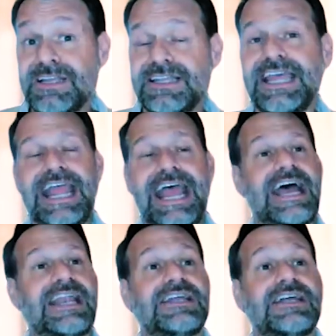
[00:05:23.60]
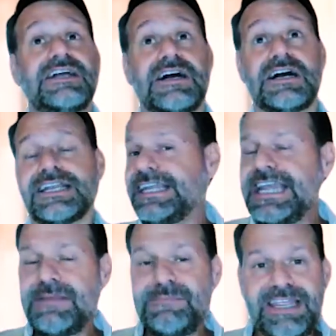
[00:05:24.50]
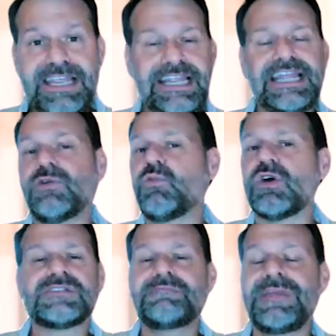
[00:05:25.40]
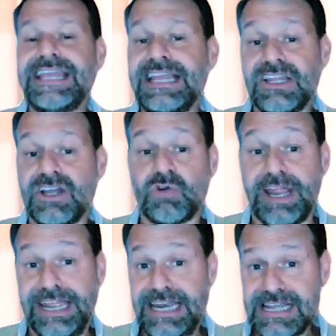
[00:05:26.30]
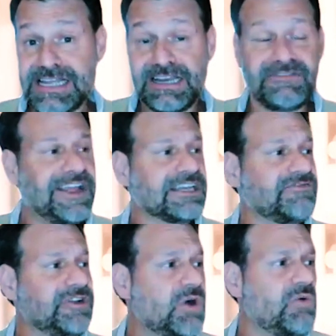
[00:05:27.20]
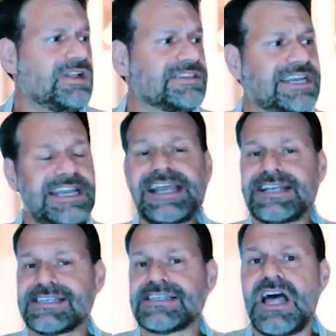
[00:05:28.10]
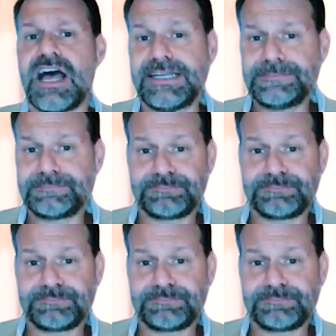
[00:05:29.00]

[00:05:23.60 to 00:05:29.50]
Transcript: They had an EAP, it wasn't making the grade. In fact, if we go on to the next slide,